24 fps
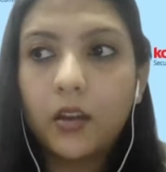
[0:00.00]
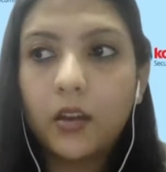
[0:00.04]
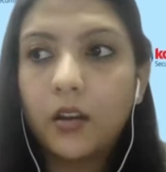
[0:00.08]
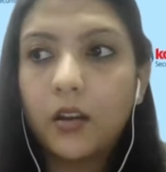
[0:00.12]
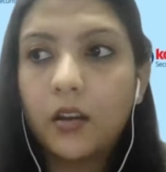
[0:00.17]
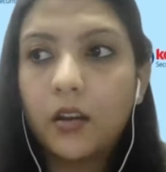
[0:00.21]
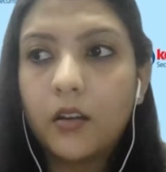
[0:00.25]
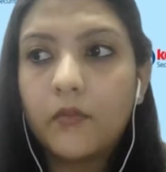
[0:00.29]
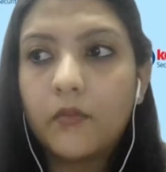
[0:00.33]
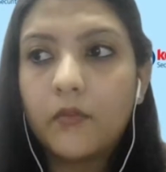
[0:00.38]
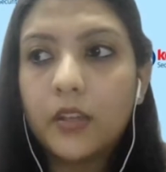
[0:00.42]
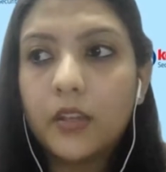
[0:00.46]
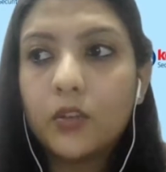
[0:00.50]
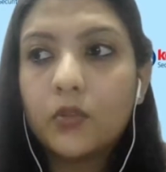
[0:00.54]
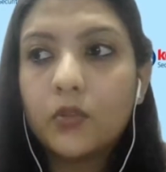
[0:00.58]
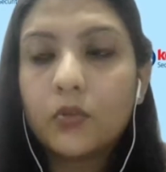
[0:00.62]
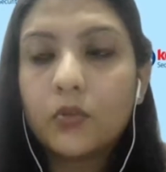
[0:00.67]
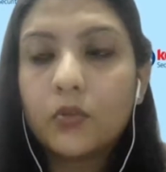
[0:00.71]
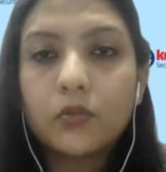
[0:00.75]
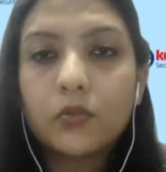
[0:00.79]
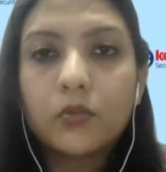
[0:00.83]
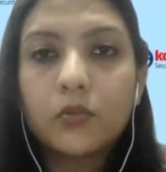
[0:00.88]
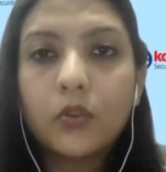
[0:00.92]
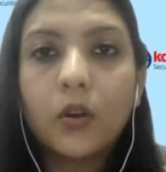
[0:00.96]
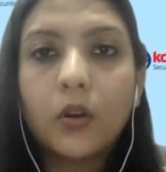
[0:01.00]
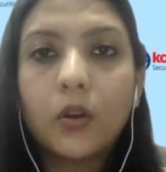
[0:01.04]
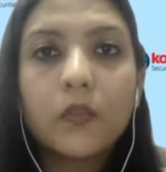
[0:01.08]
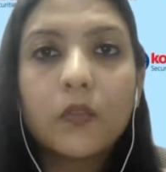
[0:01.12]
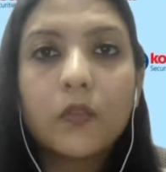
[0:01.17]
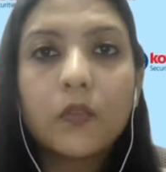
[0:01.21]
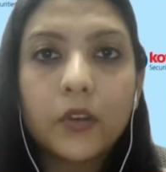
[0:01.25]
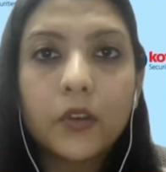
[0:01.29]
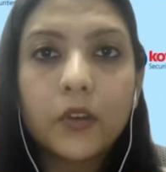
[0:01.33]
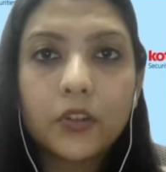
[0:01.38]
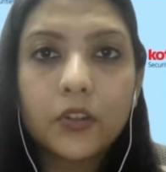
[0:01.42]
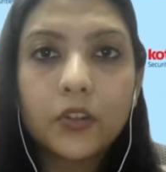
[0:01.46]
uh, when you do not
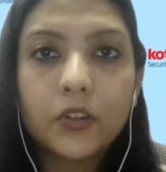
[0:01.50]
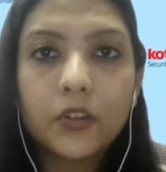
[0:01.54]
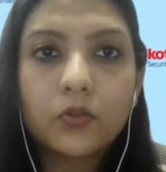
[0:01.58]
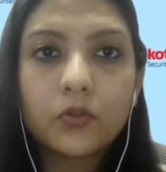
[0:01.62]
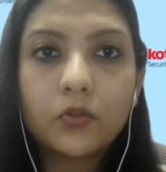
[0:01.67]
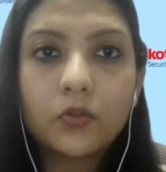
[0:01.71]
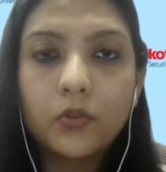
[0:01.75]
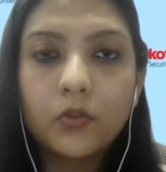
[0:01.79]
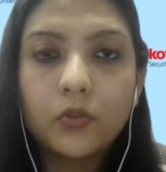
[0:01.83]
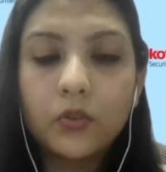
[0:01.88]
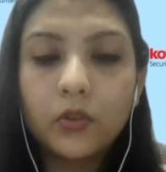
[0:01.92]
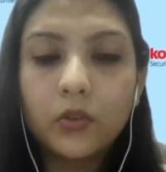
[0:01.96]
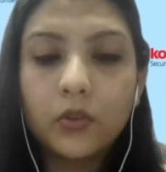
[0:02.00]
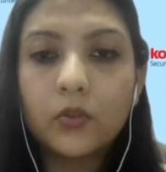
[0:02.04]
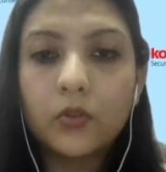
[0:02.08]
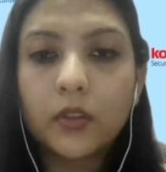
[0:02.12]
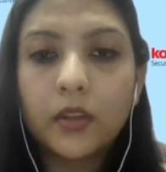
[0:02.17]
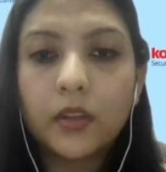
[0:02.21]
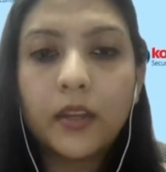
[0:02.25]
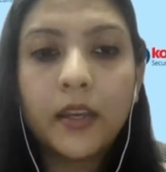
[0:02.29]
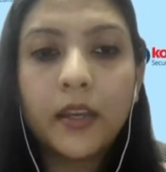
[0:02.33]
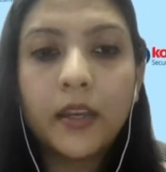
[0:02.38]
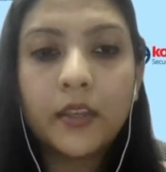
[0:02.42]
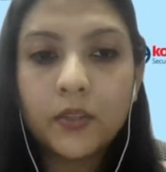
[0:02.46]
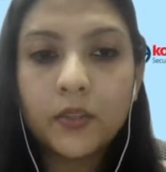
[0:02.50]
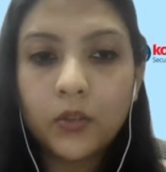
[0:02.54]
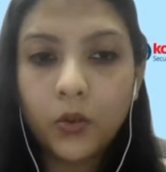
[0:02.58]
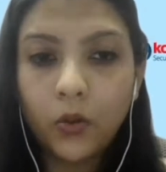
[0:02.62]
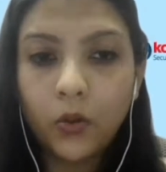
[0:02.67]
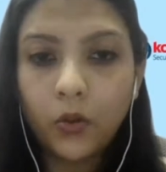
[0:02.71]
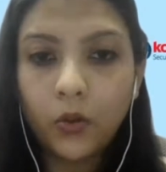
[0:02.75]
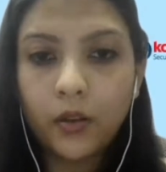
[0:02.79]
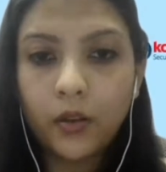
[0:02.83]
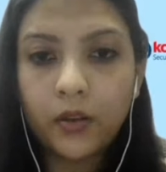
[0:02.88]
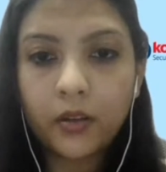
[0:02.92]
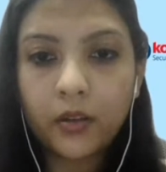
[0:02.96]
wish to utilize
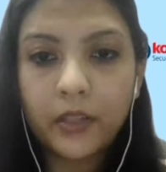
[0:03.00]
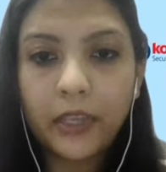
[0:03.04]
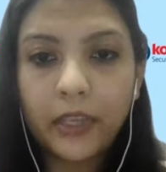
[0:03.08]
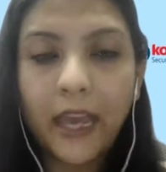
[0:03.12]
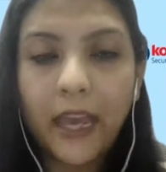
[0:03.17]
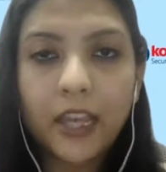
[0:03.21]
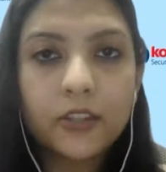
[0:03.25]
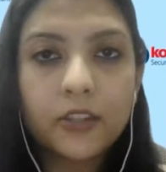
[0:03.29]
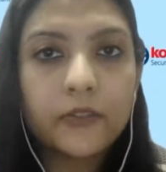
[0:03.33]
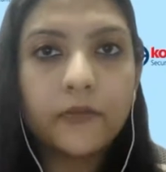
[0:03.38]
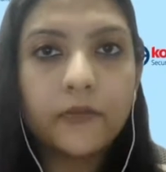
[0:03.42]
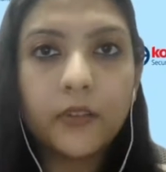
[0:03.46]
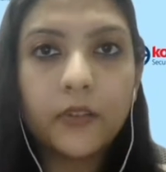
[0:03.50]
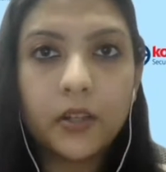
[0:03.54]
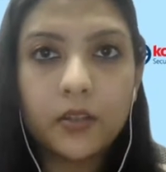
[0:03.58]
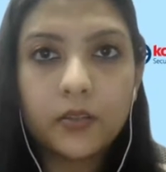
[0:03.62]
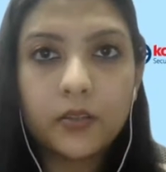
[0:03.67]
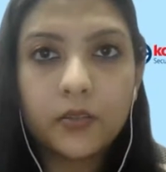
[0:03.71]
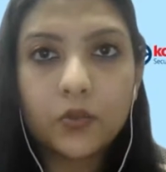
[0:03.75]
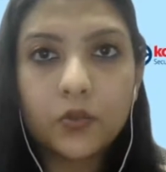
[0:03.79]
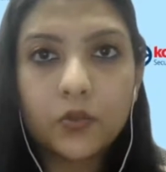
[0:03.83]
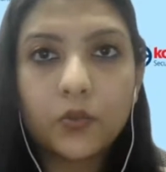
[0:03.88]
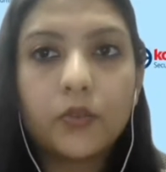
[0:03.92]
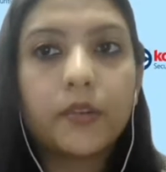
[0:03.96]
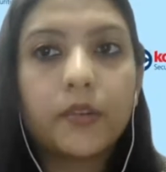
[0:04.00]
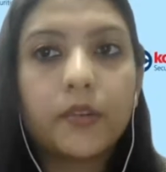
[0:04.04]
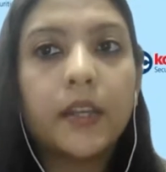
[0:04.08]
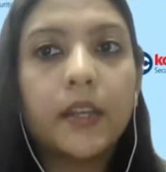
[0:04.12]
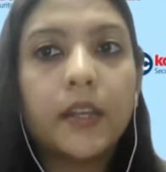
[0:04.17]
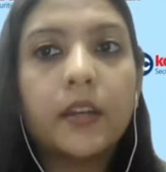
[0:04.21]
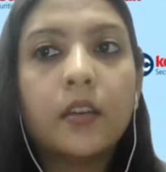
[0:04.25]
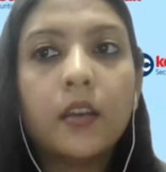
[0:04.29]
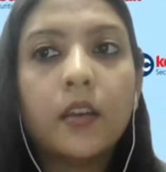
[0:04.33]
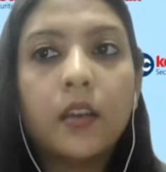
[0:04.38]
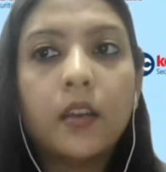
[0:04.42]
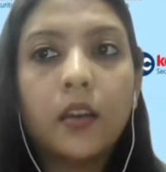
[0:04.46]
your cash funds to
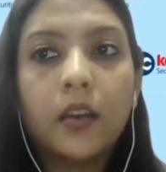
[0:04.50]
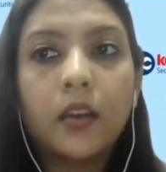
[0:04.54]
trade,